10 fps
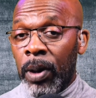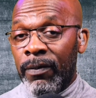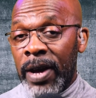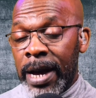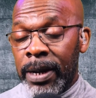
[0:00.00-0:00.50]
I've
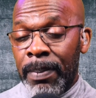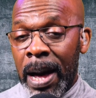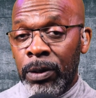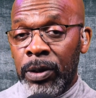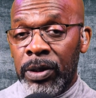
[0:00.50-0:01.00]
heard
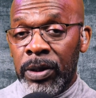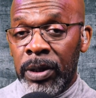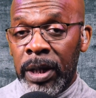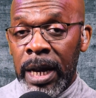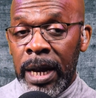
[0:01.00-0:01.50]
about
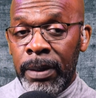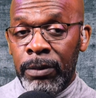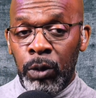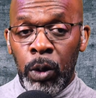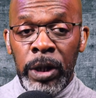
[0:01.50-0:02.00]

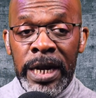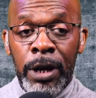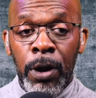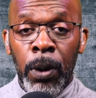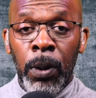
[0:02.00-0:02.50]

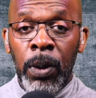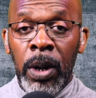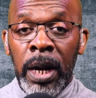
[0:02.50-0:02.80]
Duolingo,